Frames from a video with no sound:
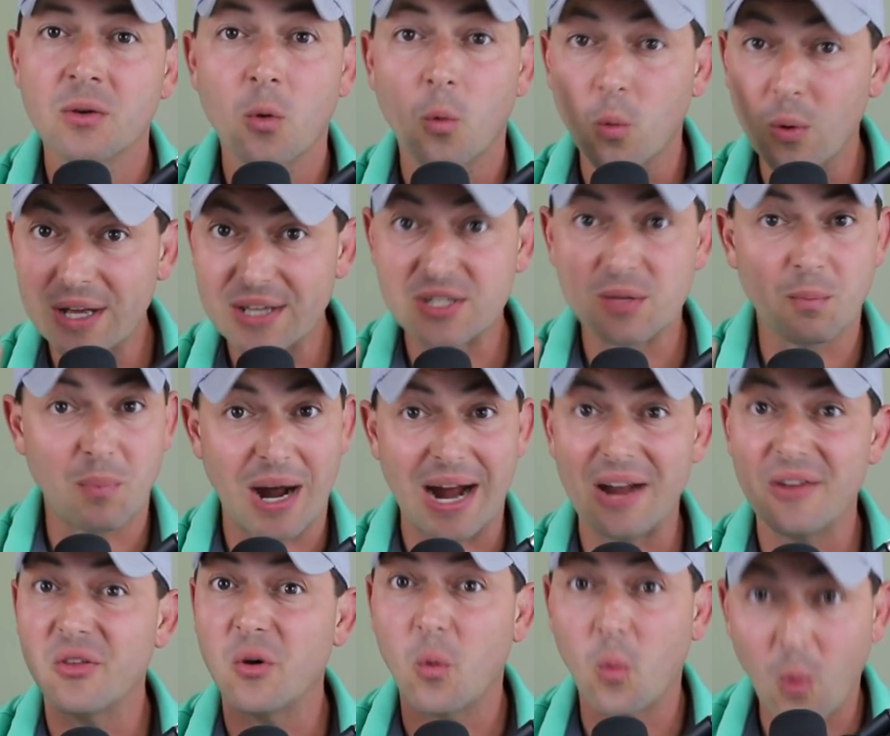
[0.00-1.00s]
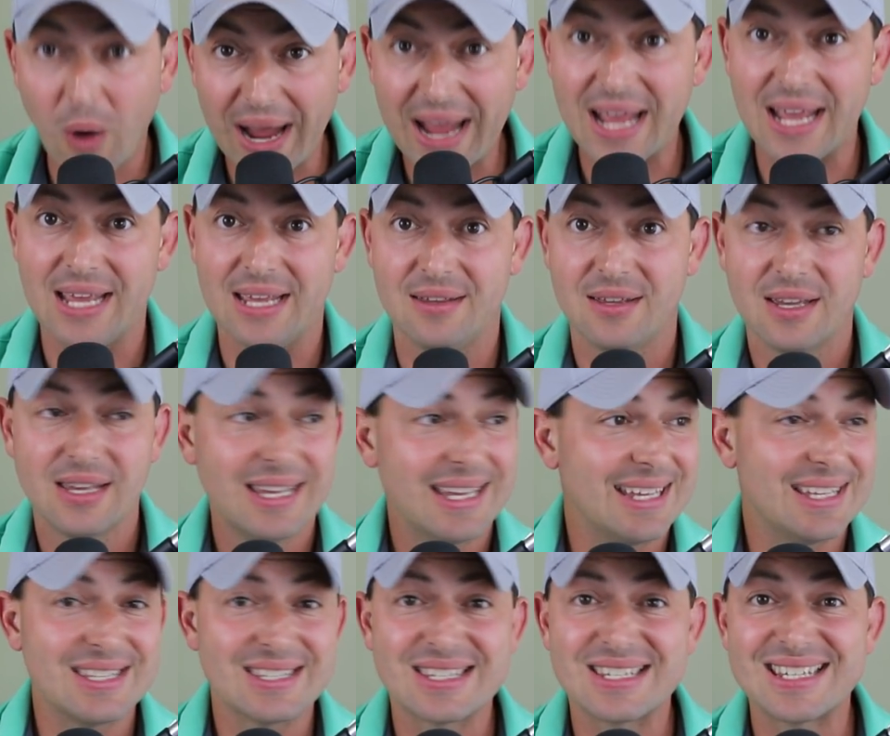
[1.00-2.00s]
which by the way
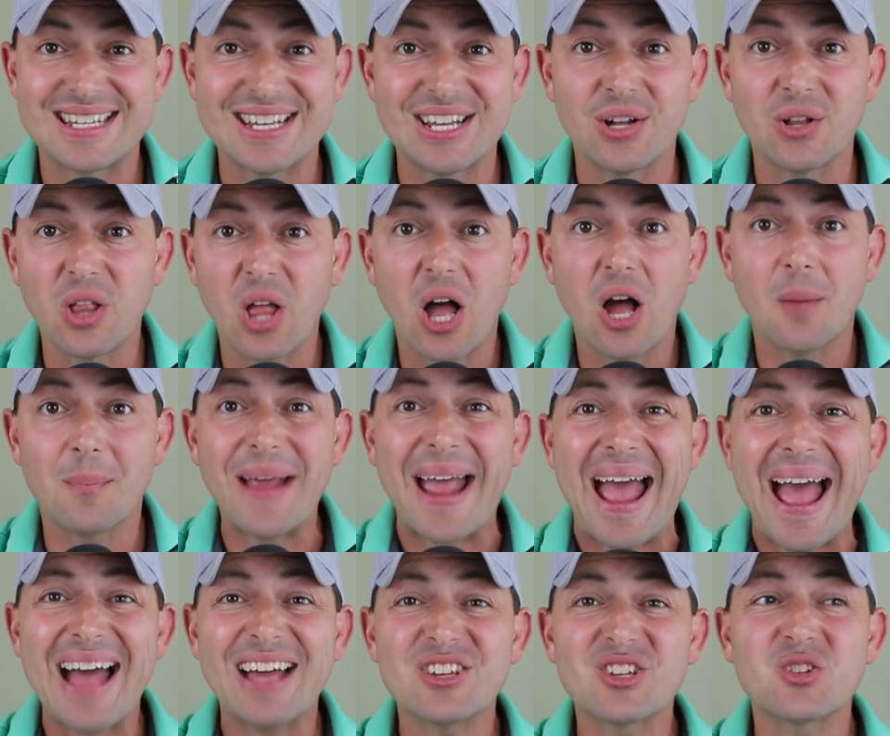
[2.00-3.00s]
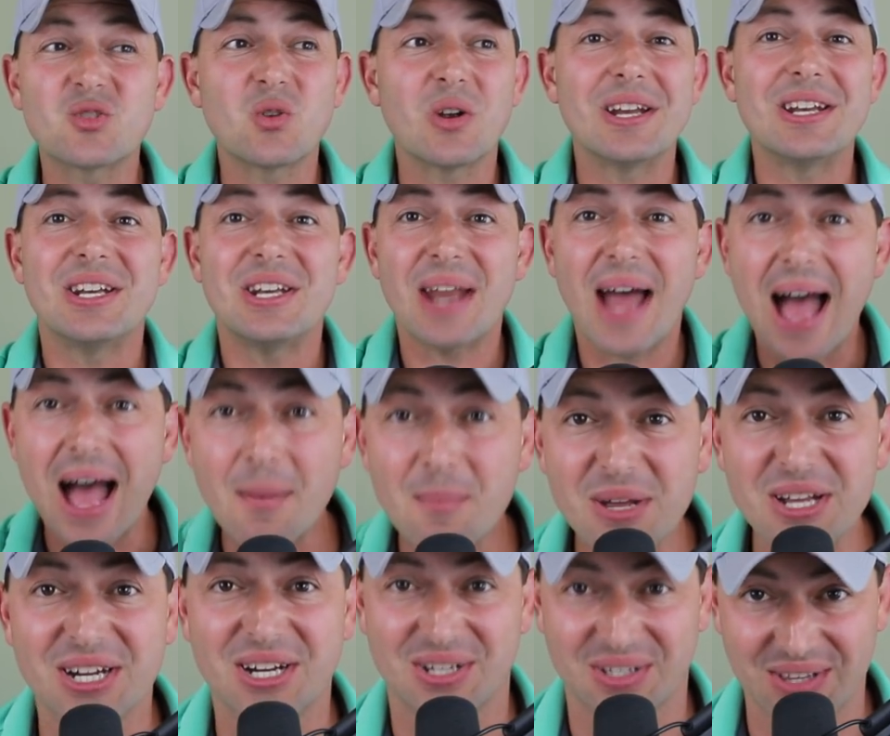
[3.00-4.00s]
is still up
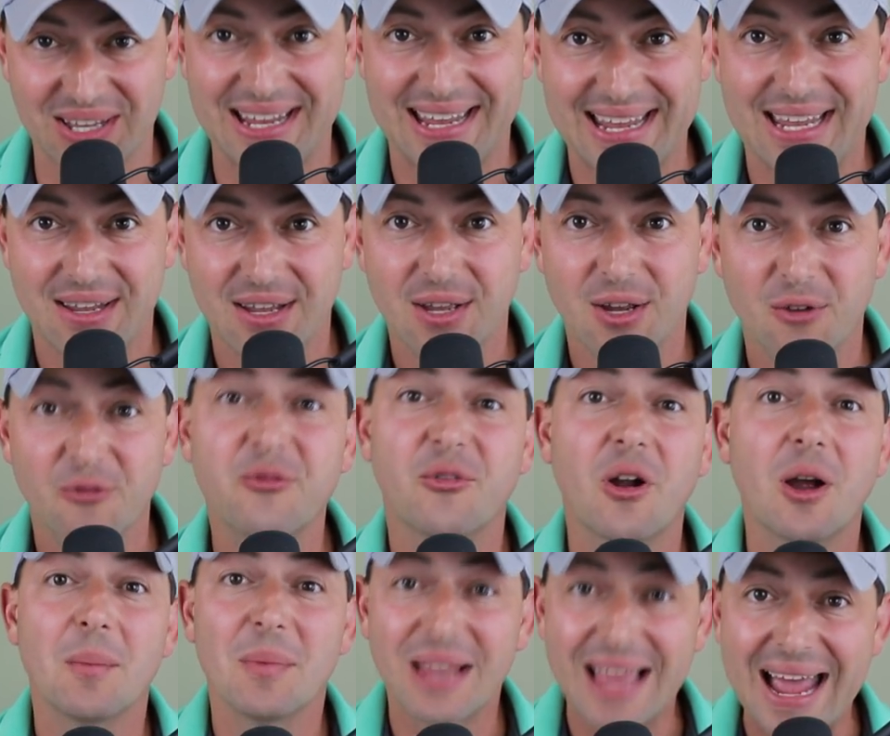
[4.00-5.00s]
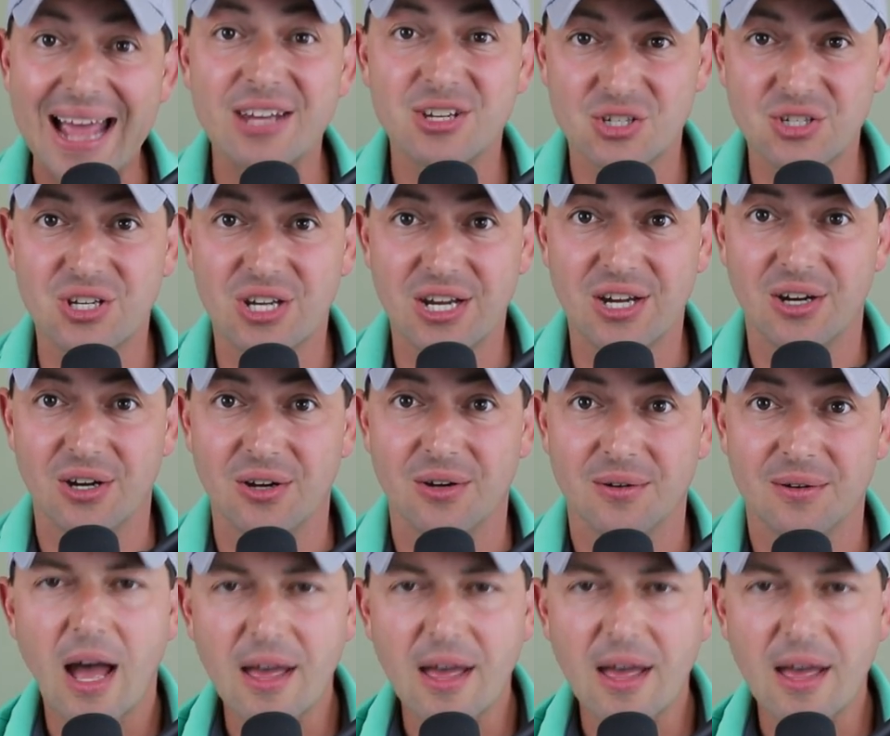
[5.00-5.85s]
astronomically from last year.